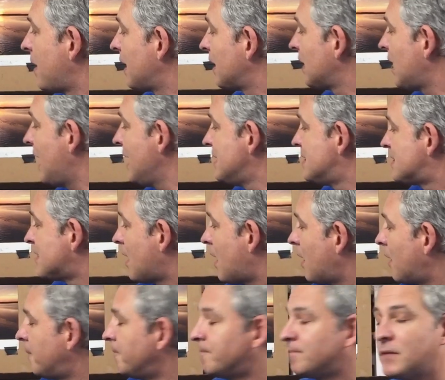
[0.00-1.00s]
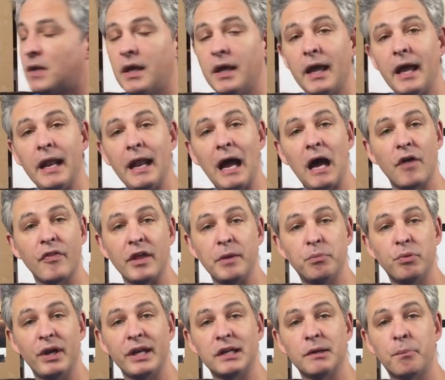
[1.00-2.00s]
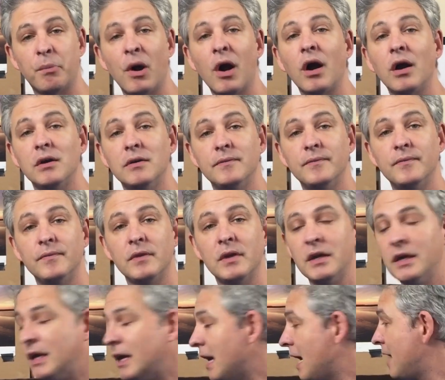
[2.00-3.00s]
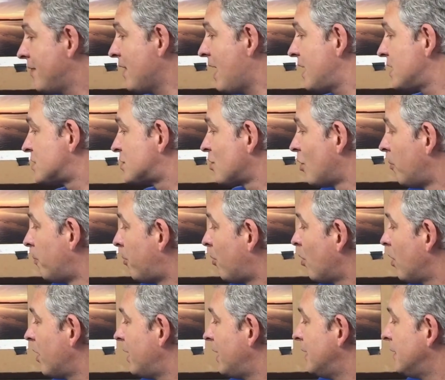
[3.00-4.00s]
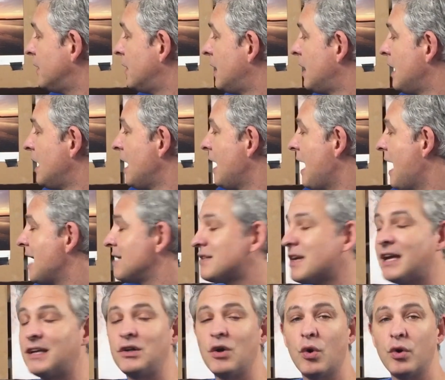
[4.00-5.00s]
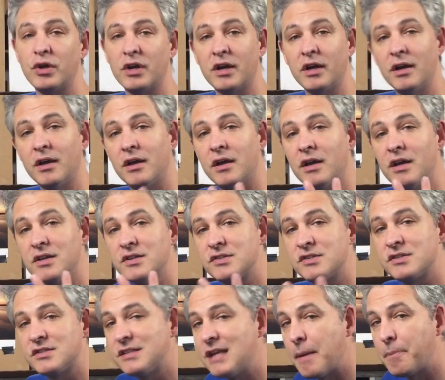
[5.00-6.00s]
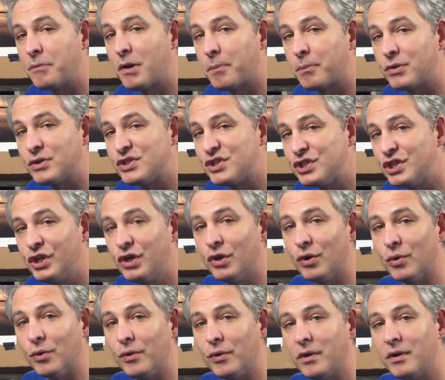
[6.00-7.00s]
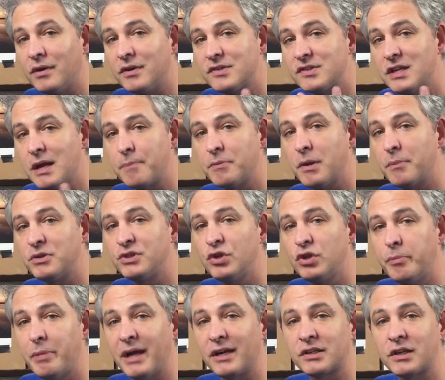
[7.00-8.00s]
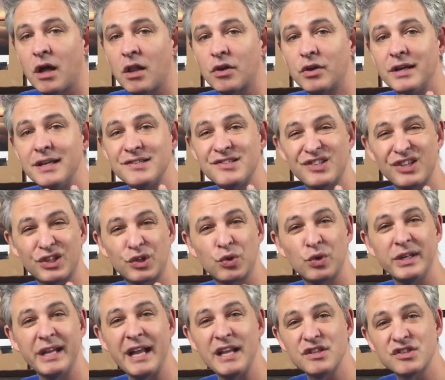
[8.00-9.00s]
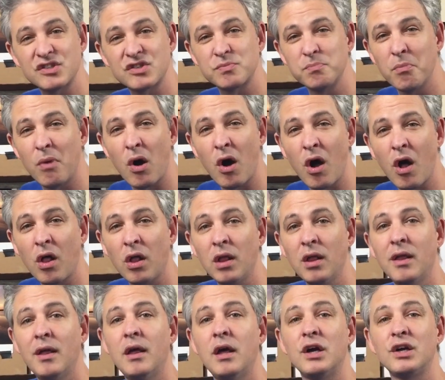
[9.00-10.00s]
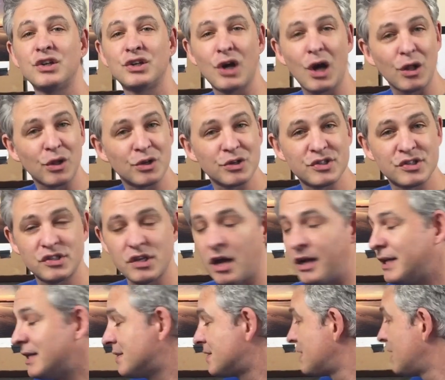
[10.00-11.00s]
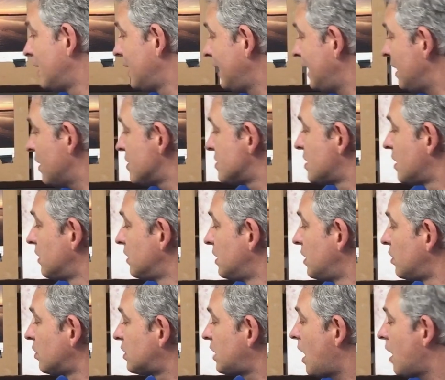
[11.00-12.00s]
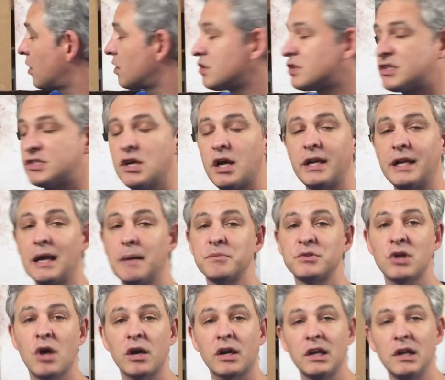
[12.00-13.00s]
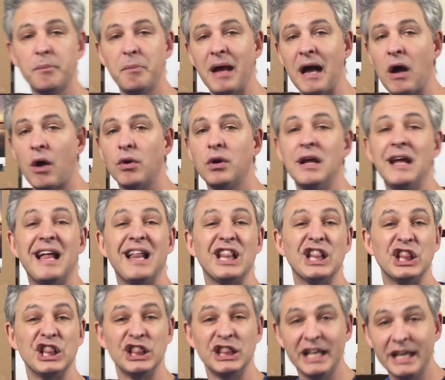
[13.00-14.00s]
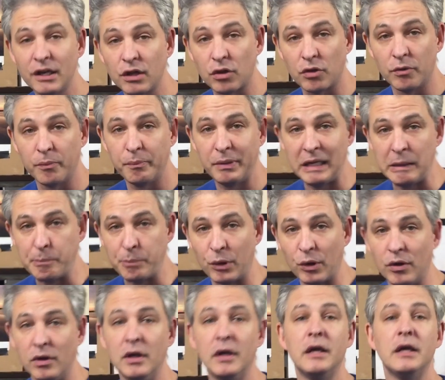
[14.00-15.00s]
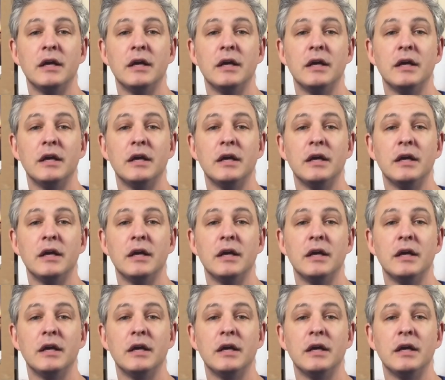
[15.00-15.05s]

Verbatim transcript: my lights are and how they break apart. And that is so important as I go to step number 2. Step number 2 to better color is to create small color studies. Here's a little color study. I'm talking about little people.